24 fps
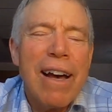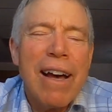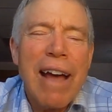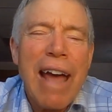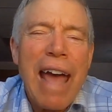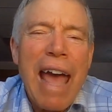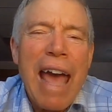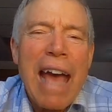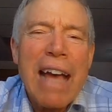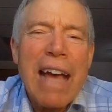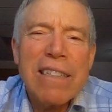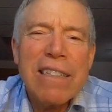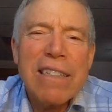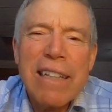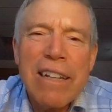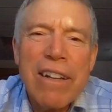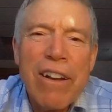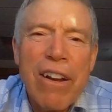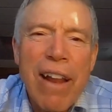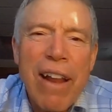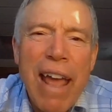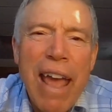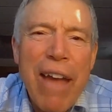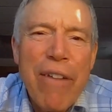as
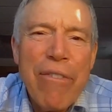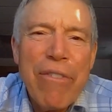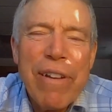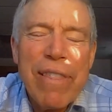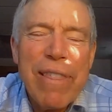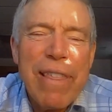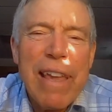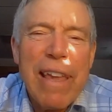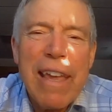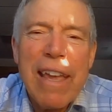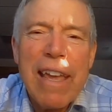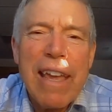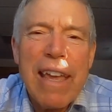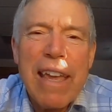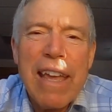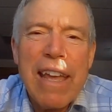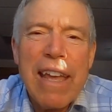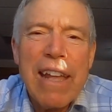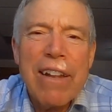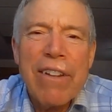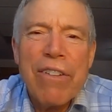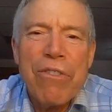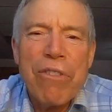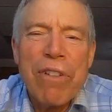in everything
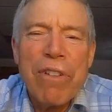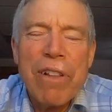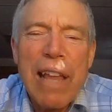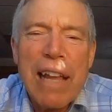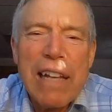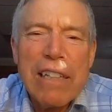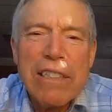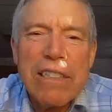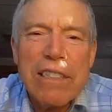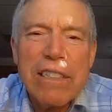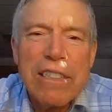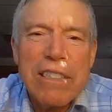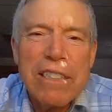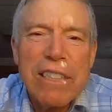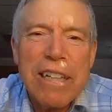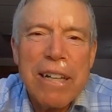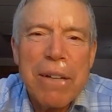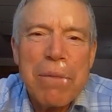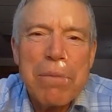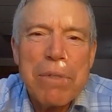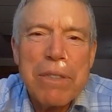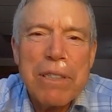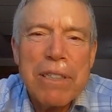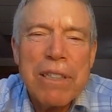in
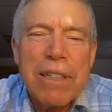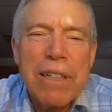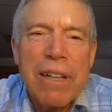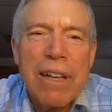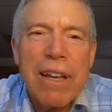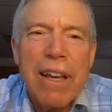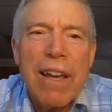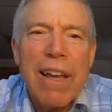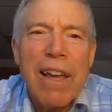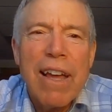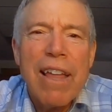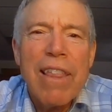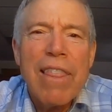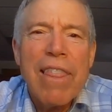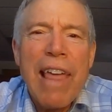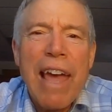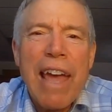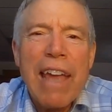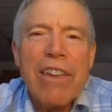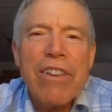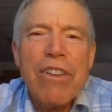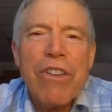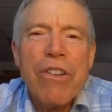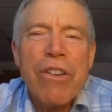relationships,
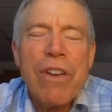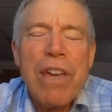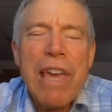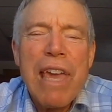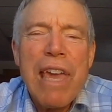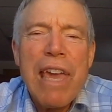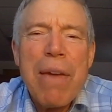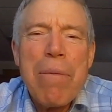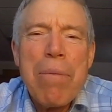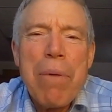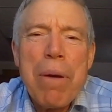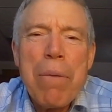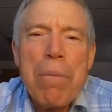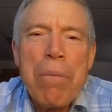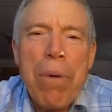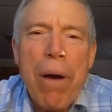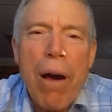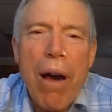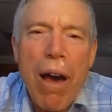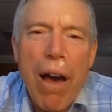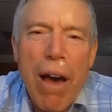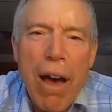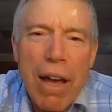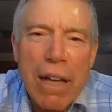that you keep it
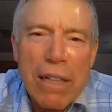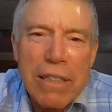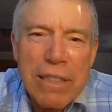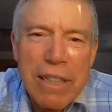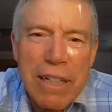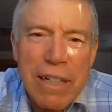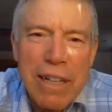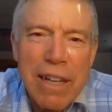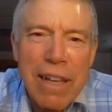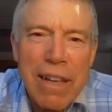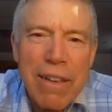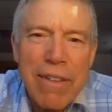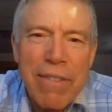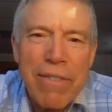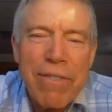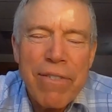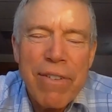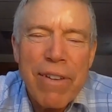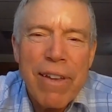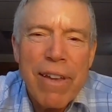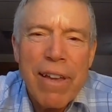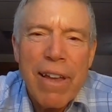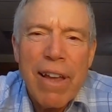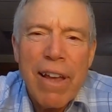positive.
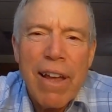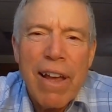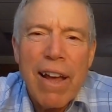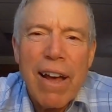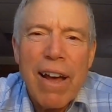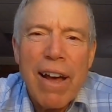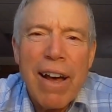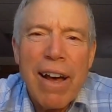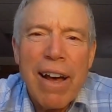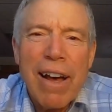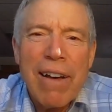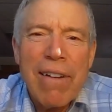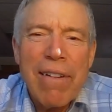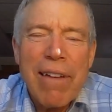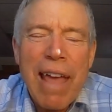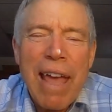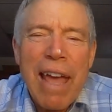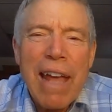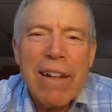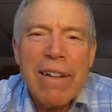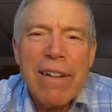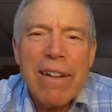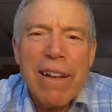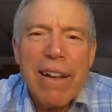
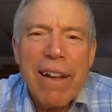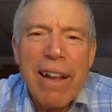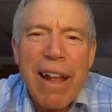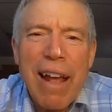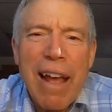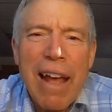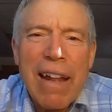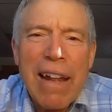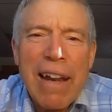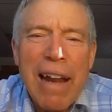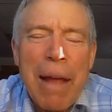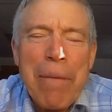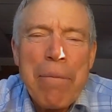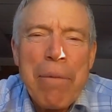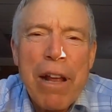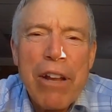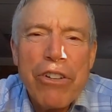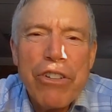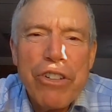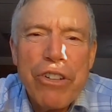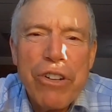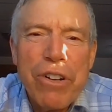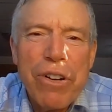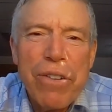And I'm
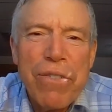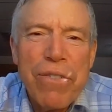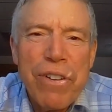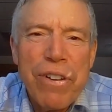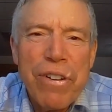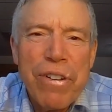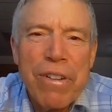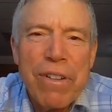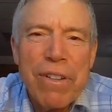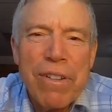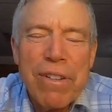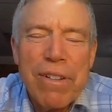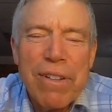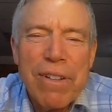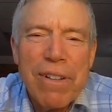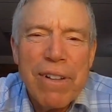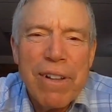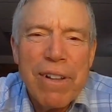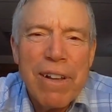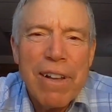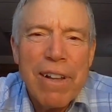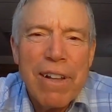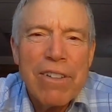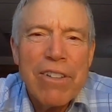not sure if you'll
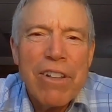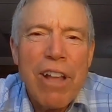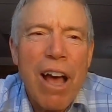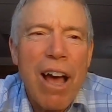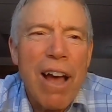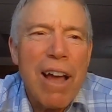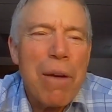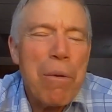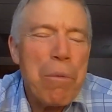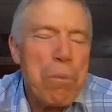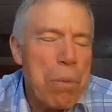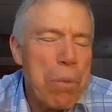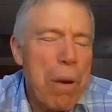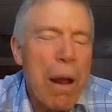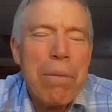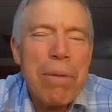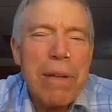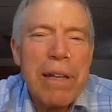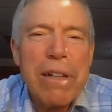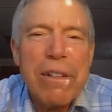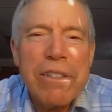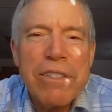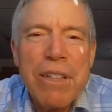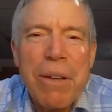talk
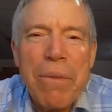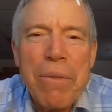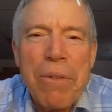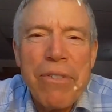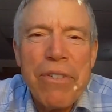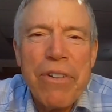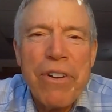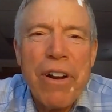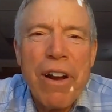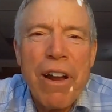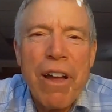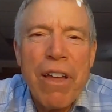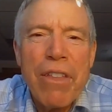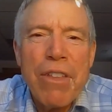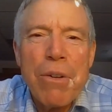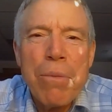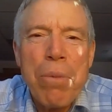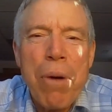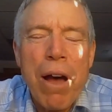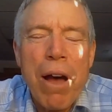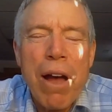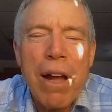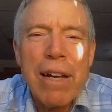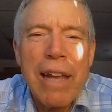probably in some of your other
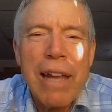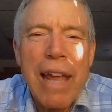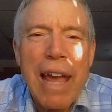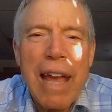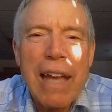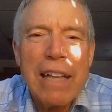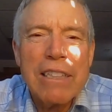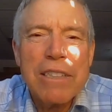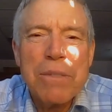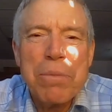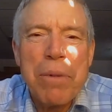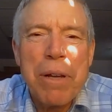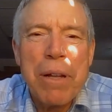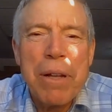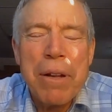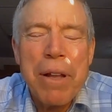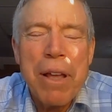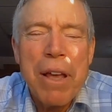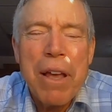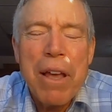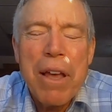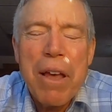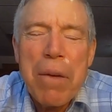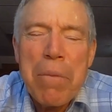podcasts, but
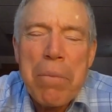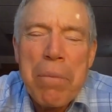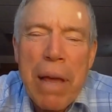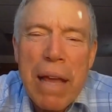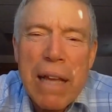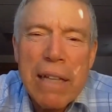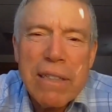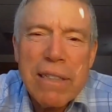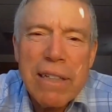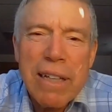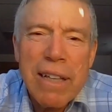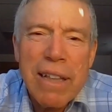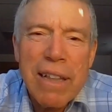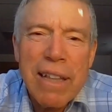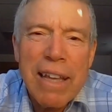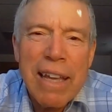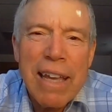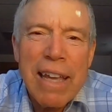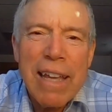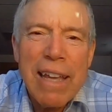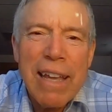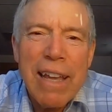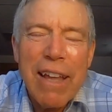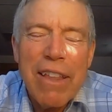
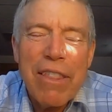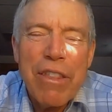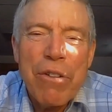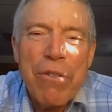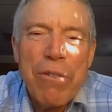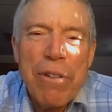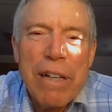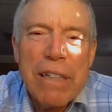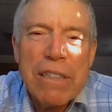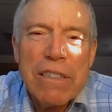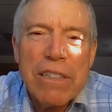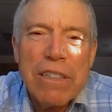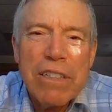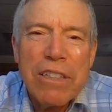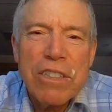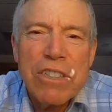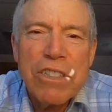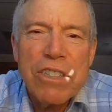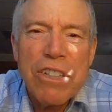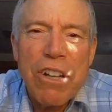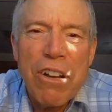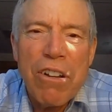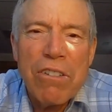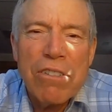basically the research
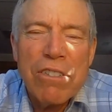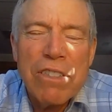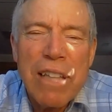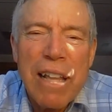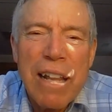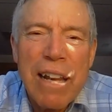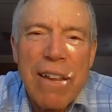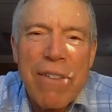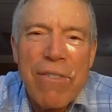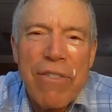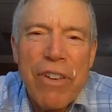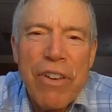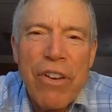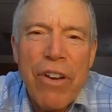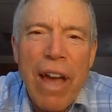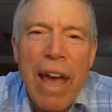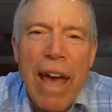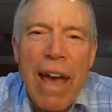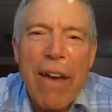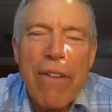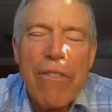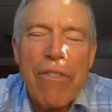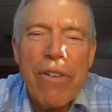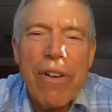shows that if you
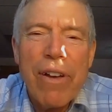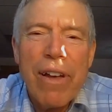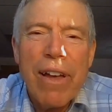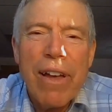have